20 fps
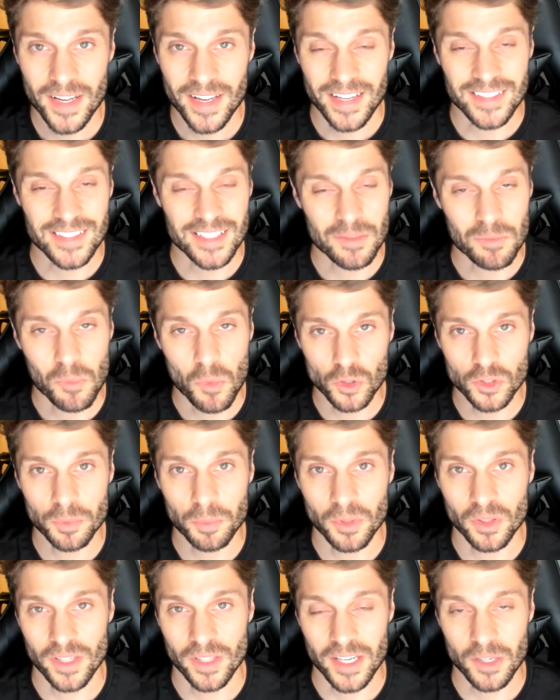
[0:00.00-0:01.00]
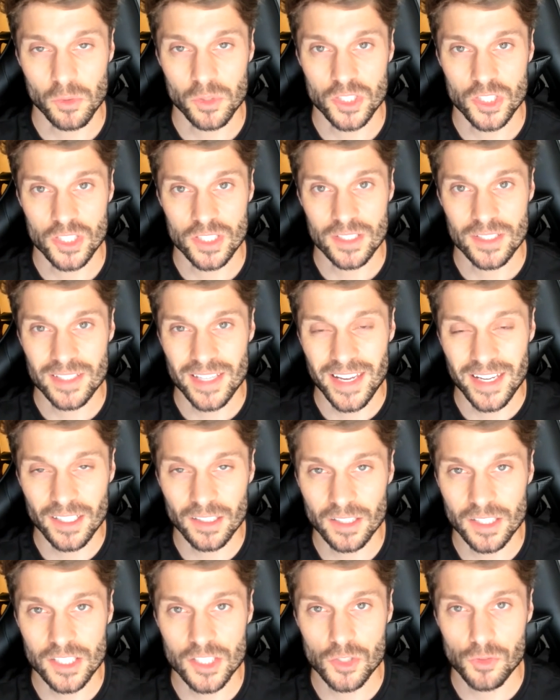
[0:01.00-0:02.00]
It's in multiple languages:
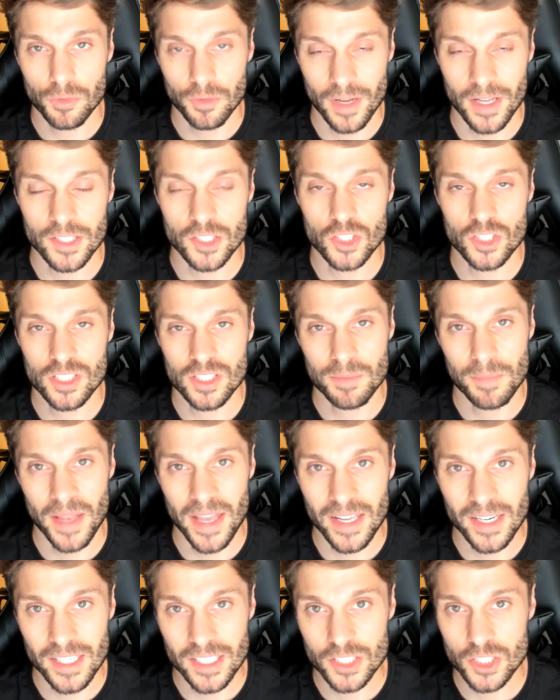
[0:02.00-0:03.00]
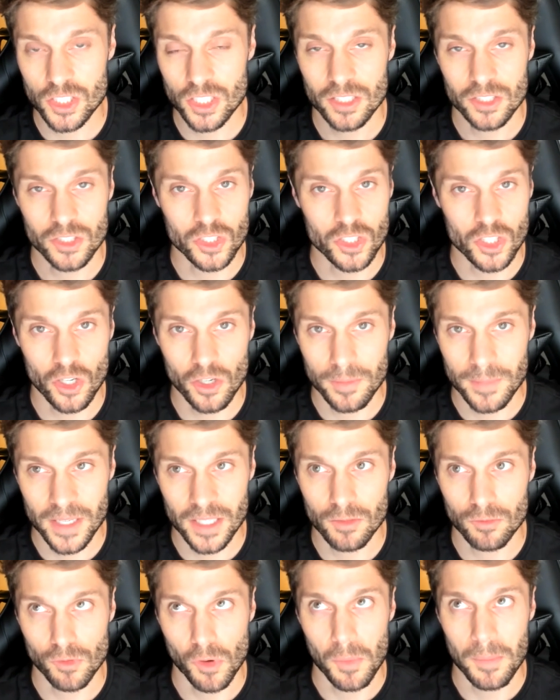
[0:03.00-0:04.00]
English, French, Spanish,
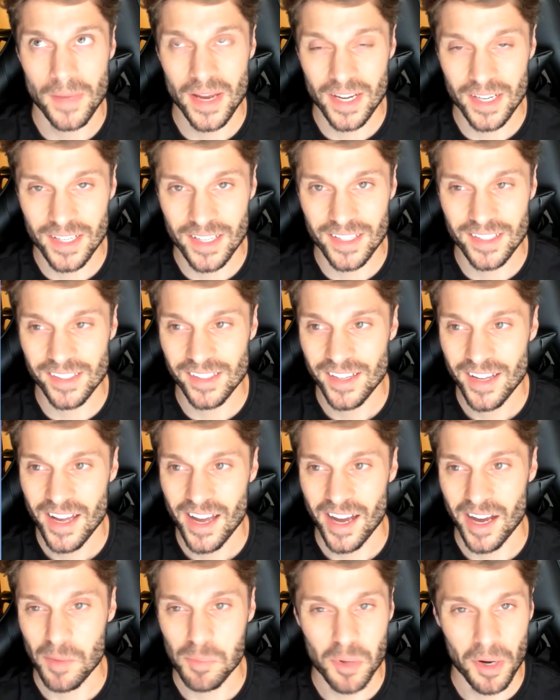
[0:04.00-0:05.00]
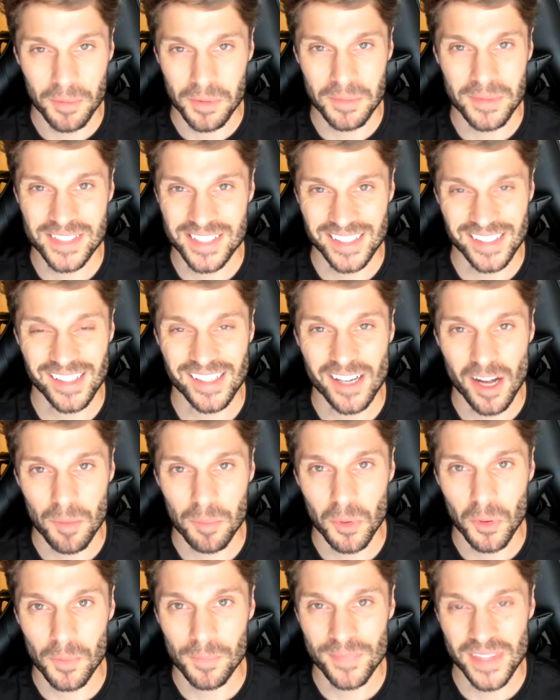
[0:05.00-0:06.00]
German, Romanian, probably missing a
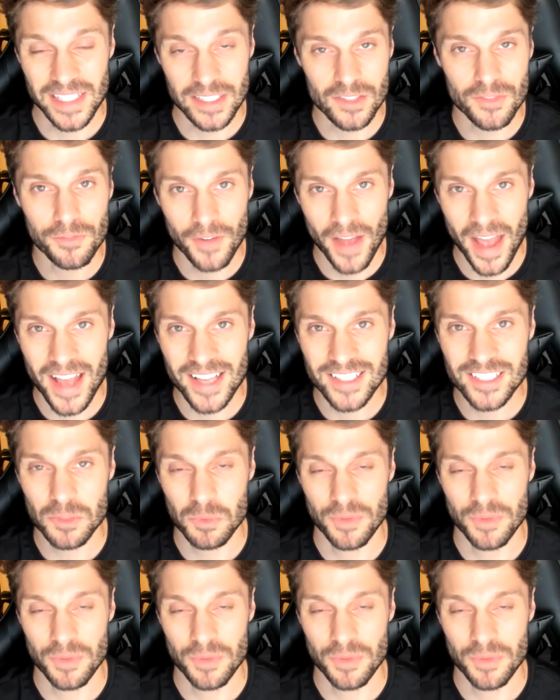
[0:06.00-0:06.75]
couple. It's fast.